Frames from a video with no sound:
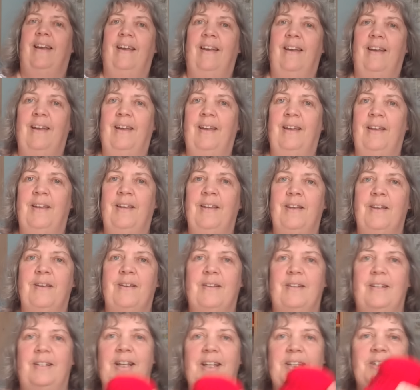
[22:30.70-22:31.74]
a
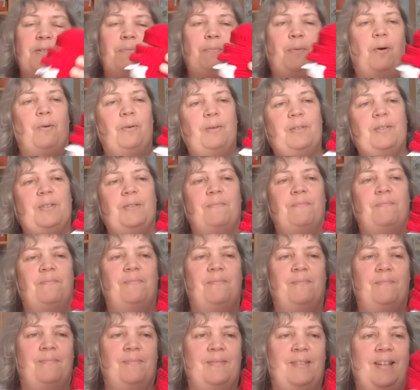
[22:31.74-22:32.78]
letterbox.
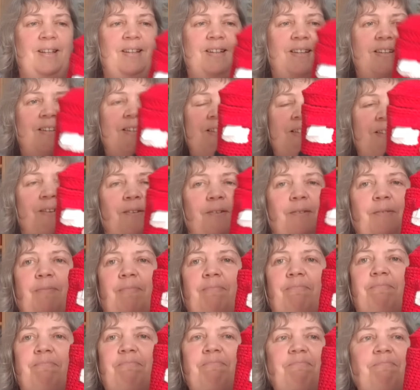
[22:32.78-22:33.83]
So
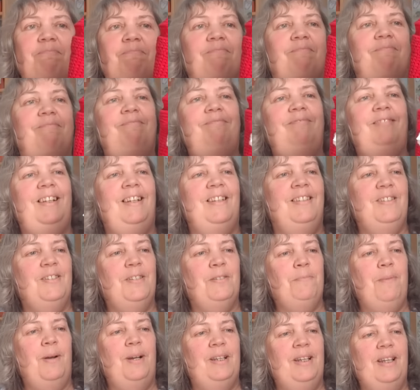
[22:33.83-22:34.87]
this
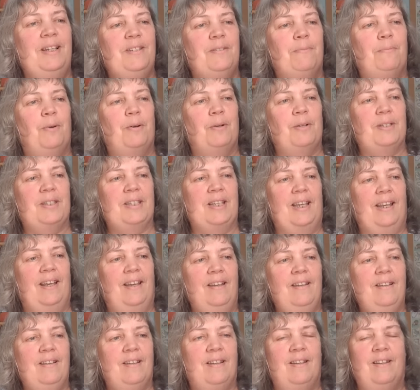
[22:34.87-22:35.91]
is my letterbox
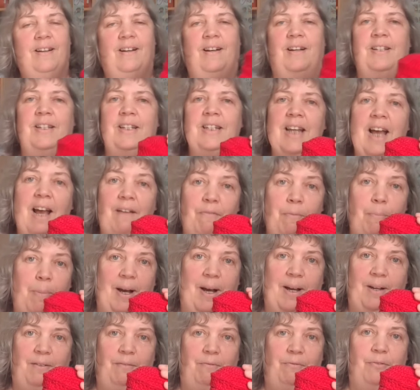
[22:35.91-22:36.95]
here. I didn't have a
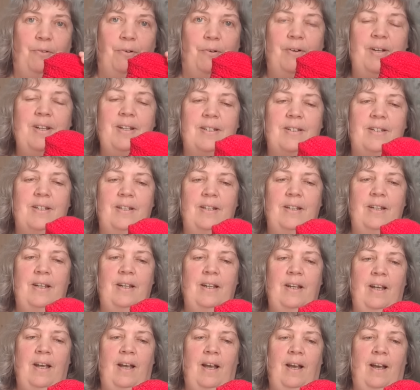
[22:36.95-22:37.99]
pattern for it,
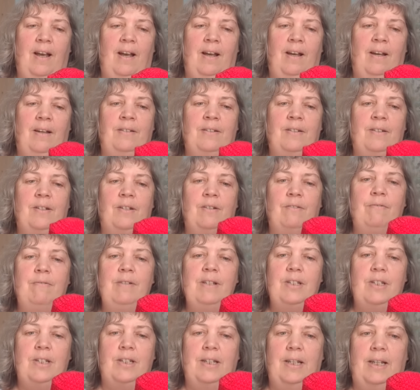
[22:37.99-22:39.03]
and
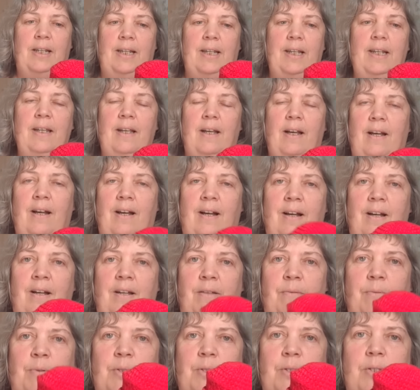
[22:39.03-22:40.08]
originally
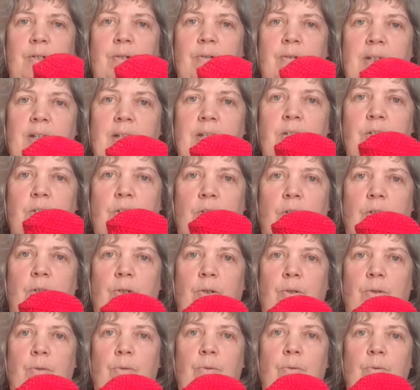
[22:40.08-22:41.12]
I was going
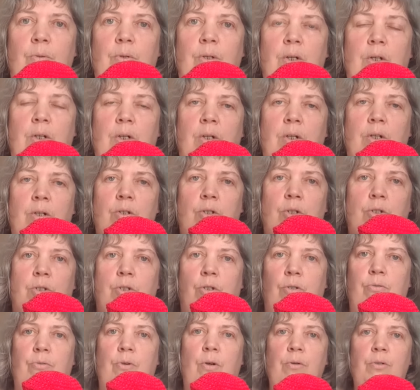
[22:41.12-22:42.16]
to just
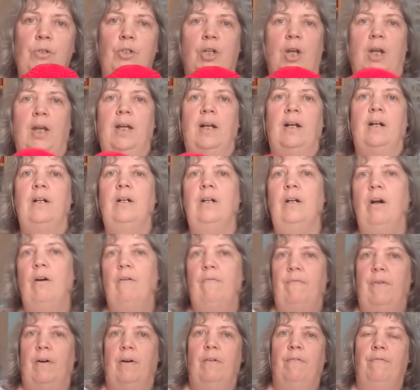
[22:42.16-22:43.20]
crochet a
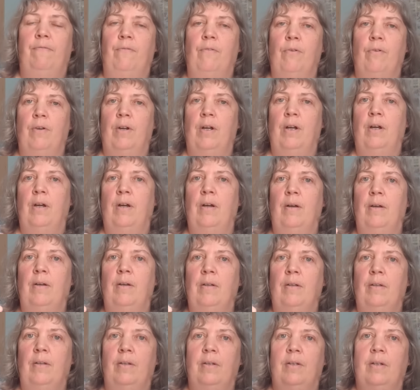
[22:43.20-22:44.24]
cover for a
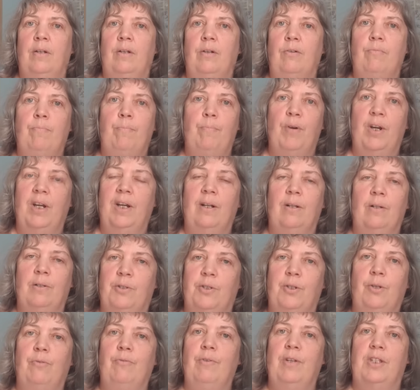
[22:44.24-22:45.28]
Pringles
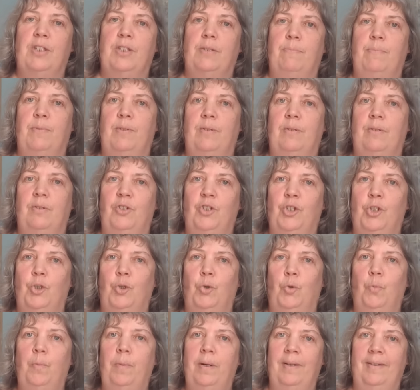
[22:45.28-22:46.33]
crisps
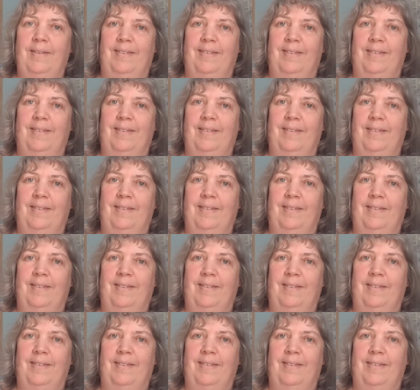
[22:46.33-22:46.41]
tube